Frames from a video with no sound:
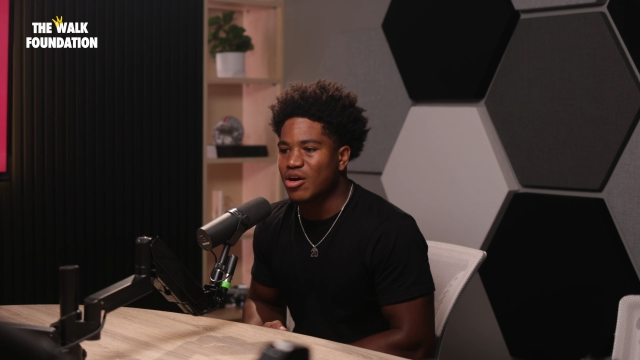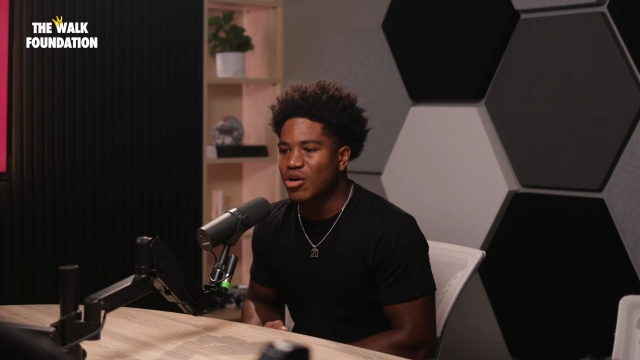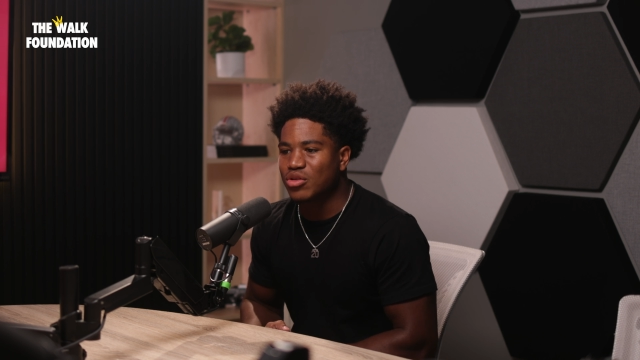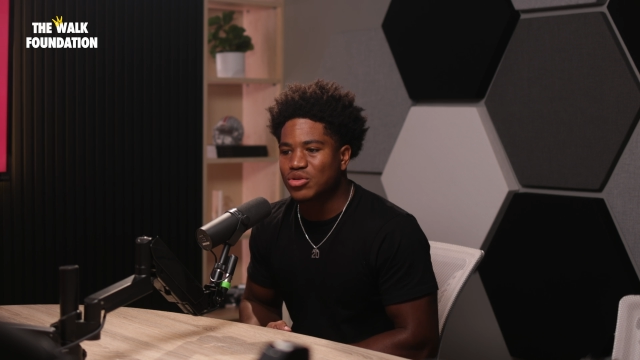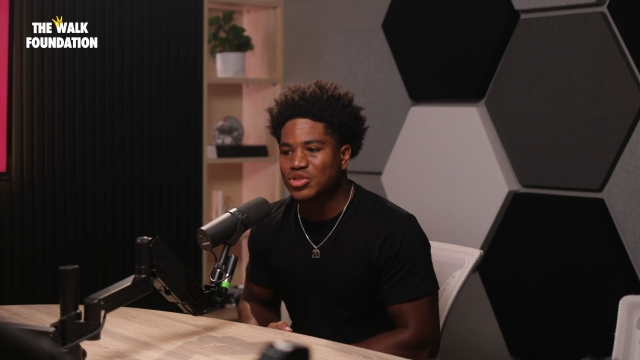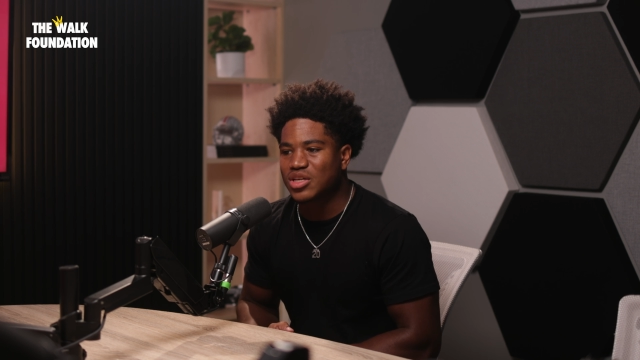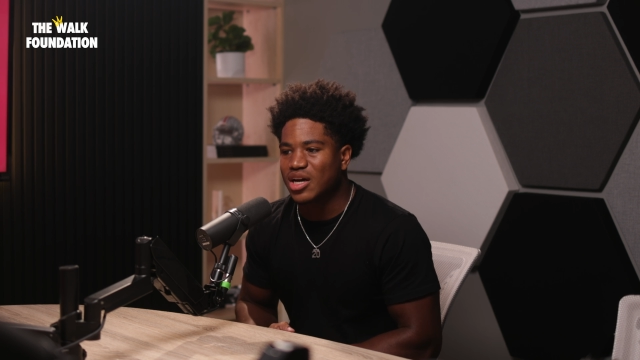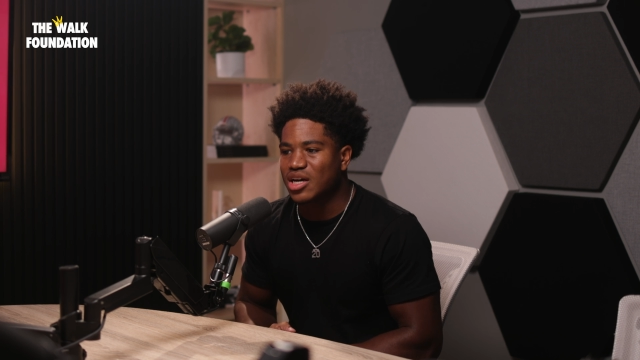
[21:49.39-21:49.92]
all
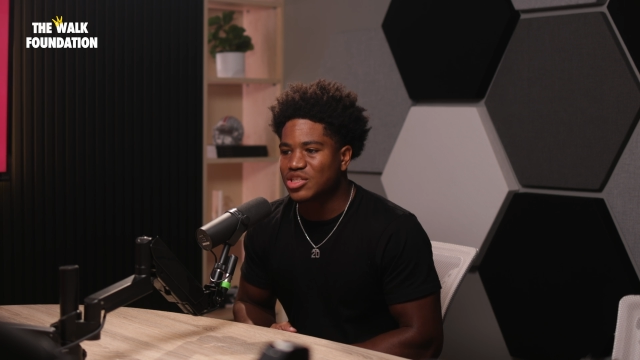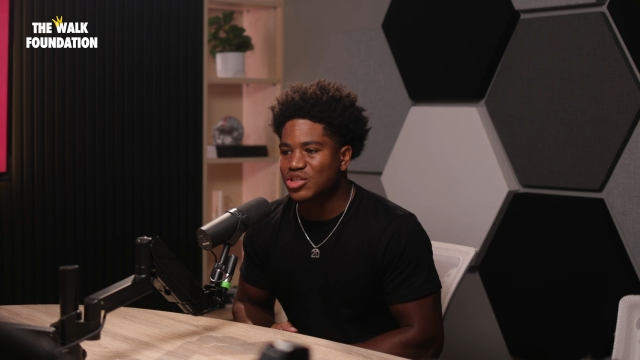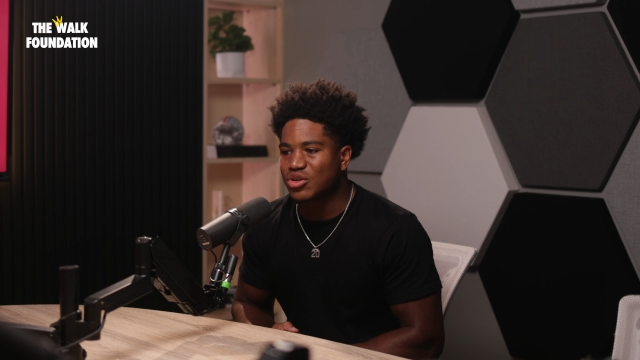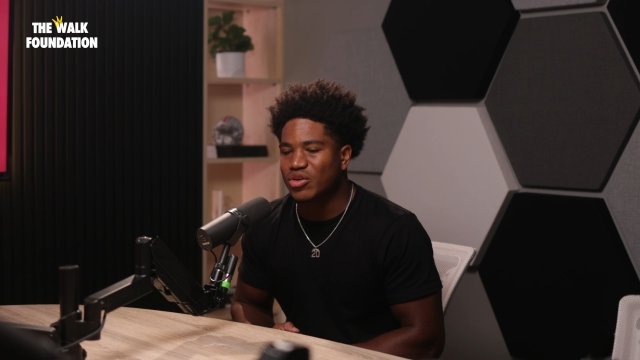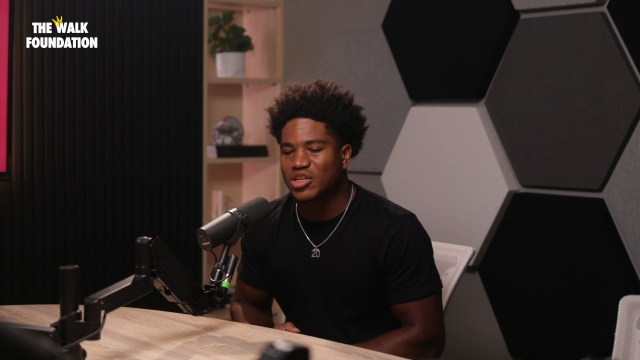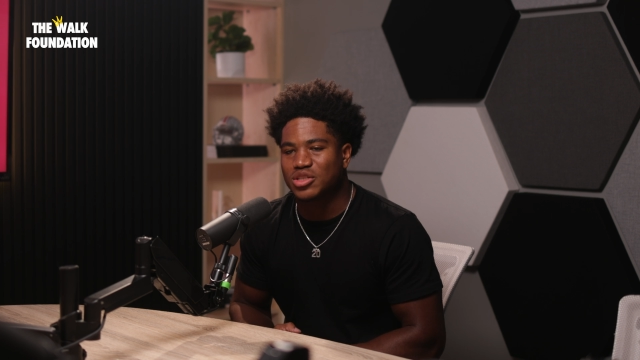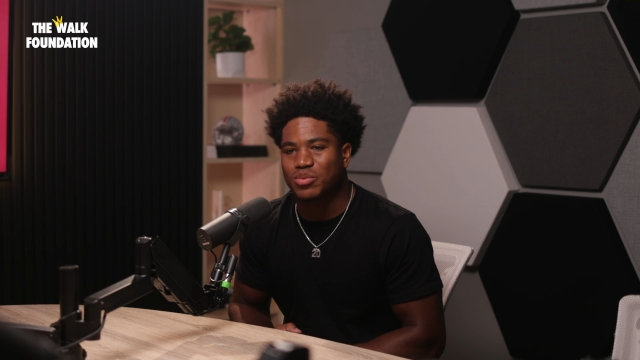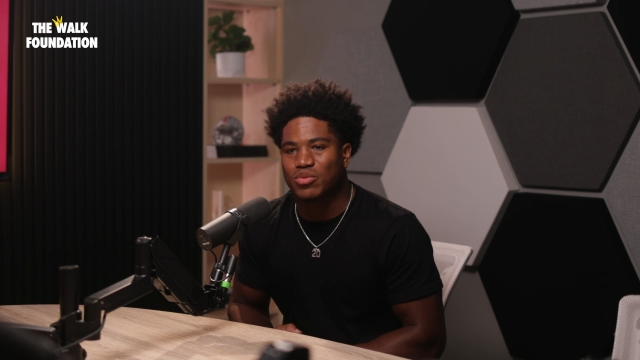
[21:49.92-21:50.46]
those guys are
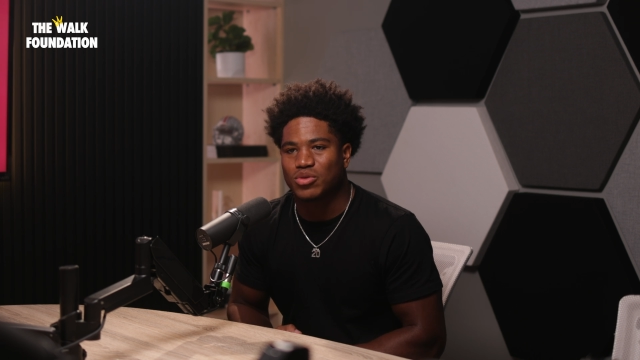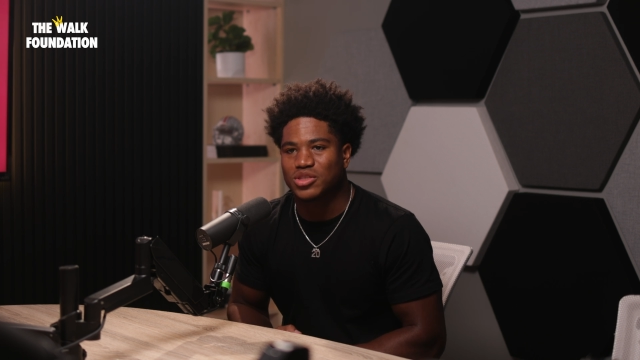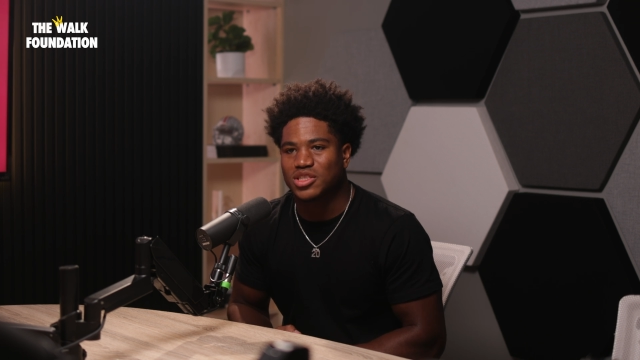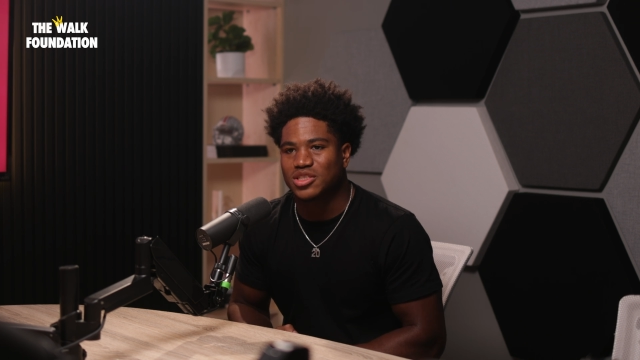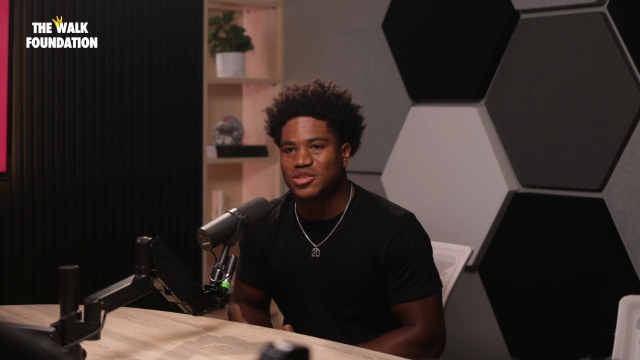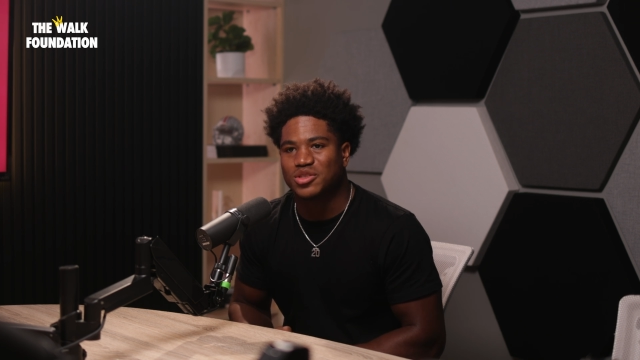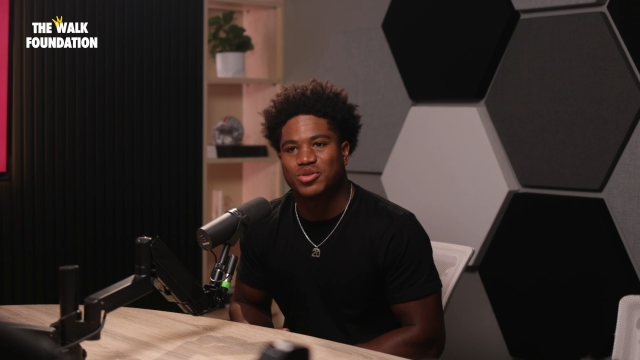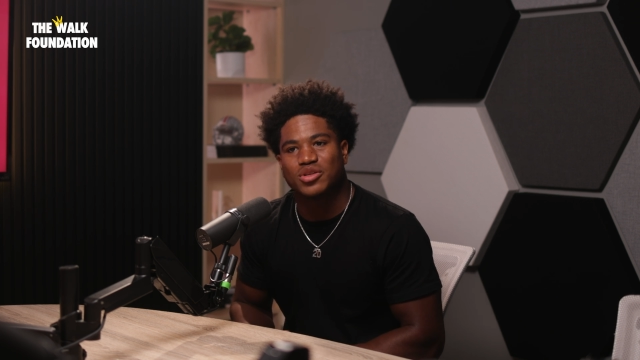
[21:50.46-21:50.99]
great support systems.